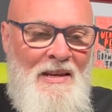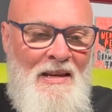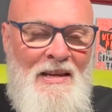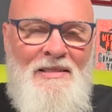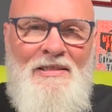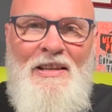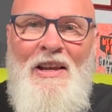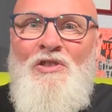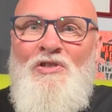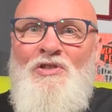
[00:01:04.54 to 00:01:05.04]

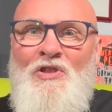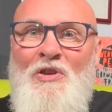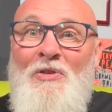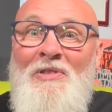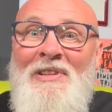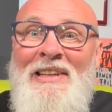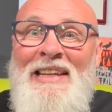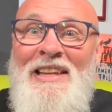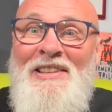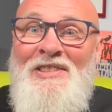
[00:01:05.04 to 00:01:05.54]
So
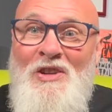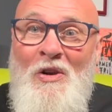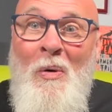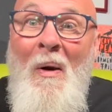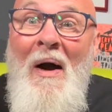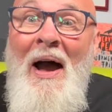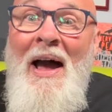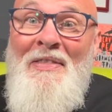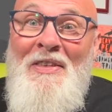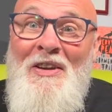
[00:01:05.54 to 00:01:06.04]
Julie is
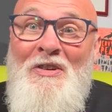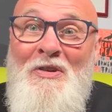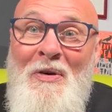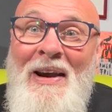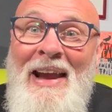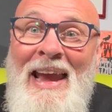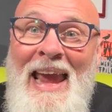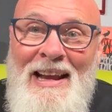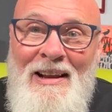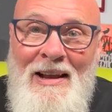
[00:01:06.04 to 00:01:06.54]
quite the
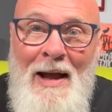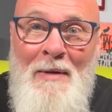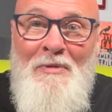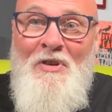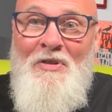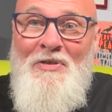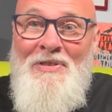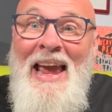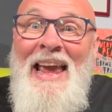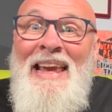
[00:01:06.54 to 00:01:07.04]

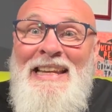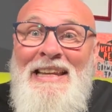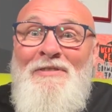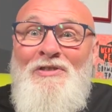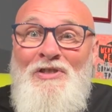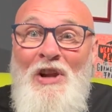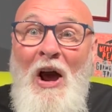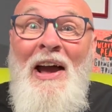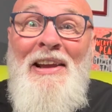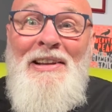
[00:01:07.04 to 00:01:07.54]
creative
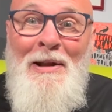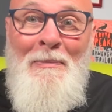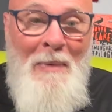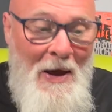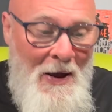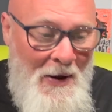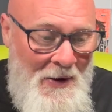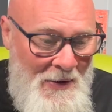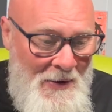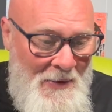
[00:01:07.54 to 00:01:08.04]

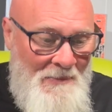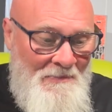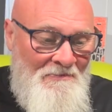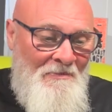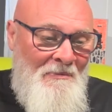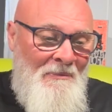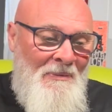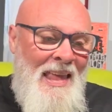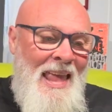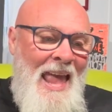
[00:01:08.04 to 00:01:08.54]
dynamo.
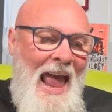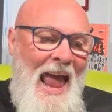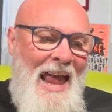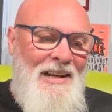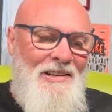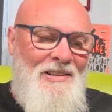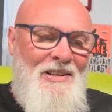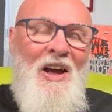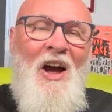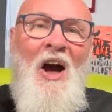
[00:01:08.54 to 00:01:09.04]

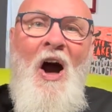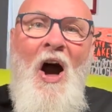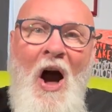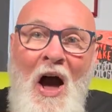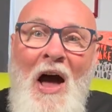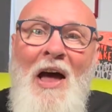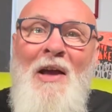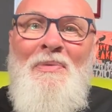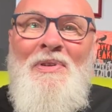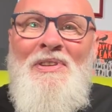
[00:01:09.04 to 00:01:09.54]
And
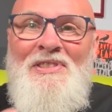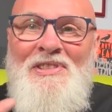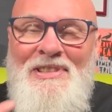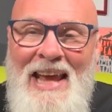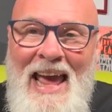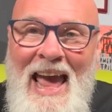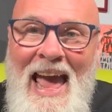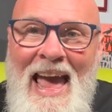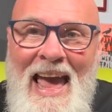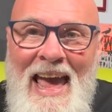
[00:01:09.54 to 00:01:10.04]
I was
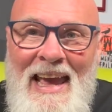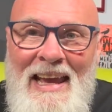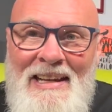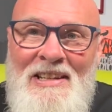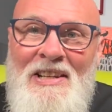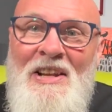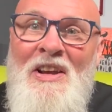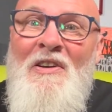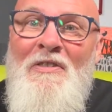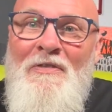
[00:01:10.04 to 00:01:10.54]
tagged
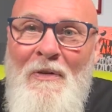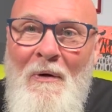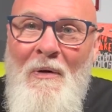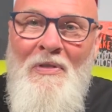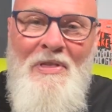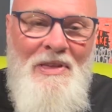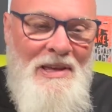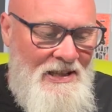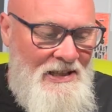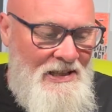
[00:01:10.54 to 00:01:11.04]
for
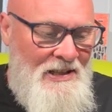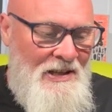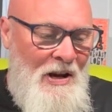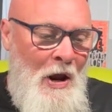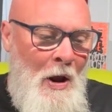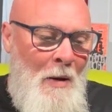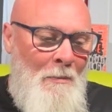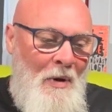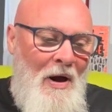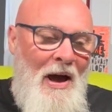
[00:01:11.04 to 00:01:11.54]
this
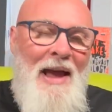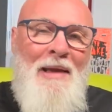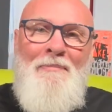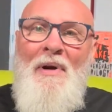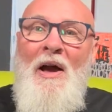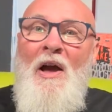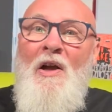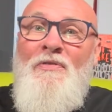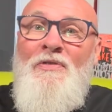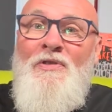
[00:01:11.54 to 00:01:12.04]
by
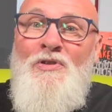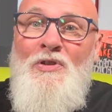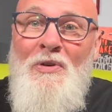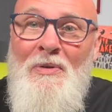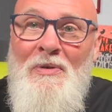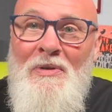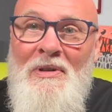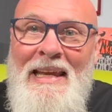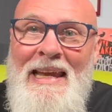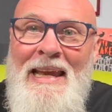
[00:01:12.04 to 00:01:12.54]
both
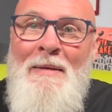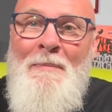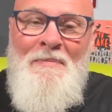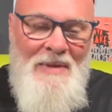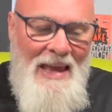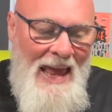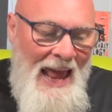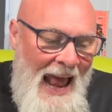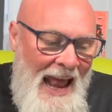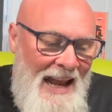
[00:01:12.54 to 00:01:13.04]
Julie
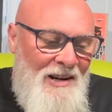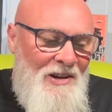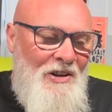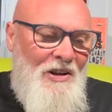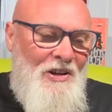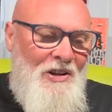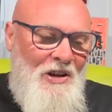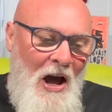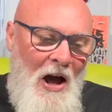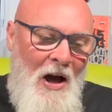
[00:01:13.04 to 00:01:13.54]
and
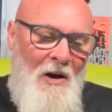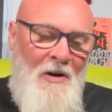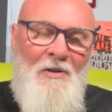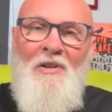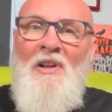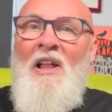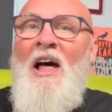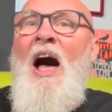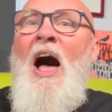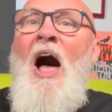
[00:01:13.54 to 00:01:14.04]

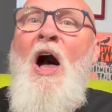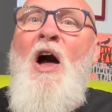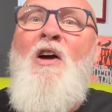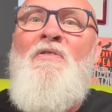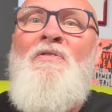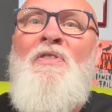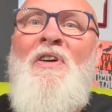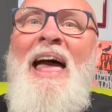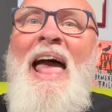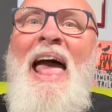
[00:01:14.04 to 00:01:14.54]
Nicole
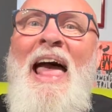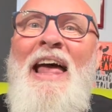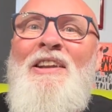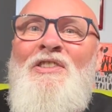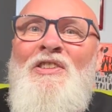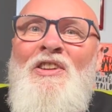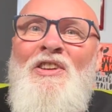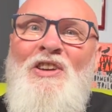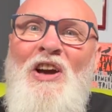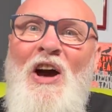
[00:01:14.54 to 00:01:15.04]
over at
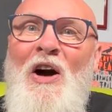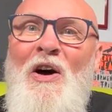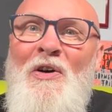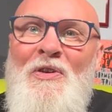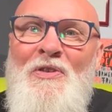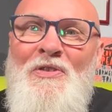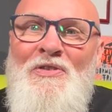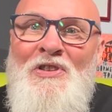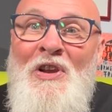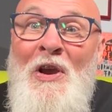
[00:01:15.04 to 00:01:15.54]

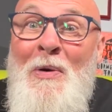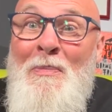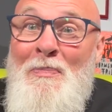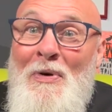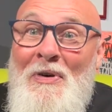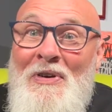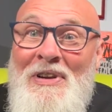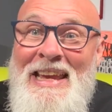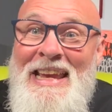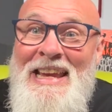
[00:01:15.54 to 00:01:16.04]
Nicole's
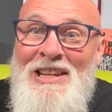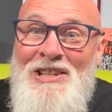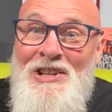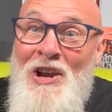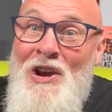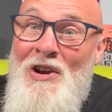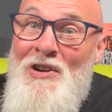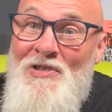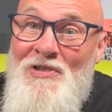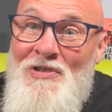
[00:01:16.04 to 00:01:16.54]
Bookish
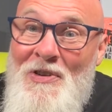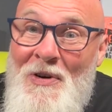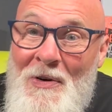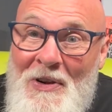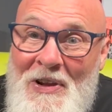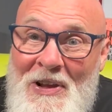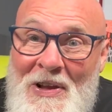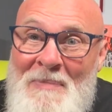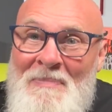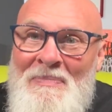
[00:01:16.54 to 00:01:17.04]

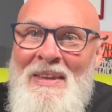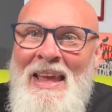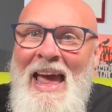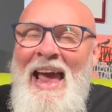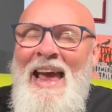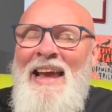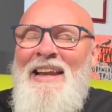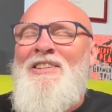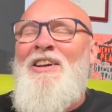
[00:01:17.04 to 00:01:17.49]
Nook. And